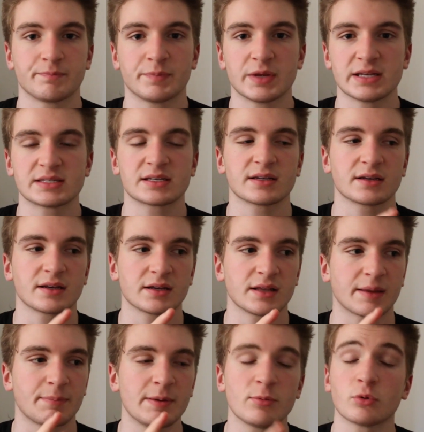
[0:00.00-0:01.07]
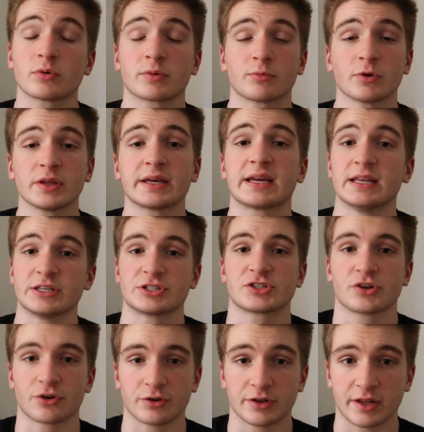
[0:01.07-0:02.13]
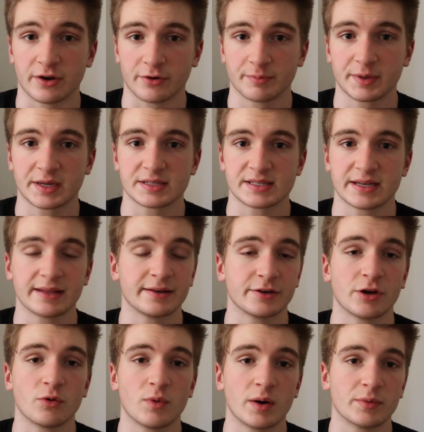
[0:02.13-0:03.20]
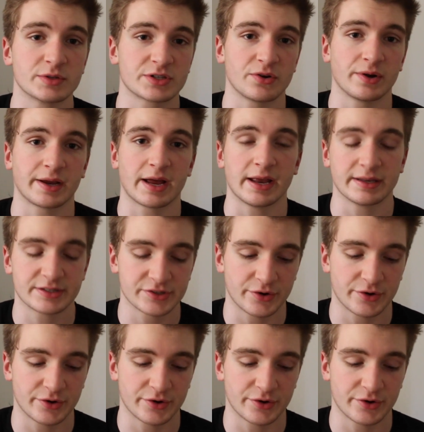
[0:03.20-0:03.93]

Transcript: really concerned though, because they didn't know what was going on.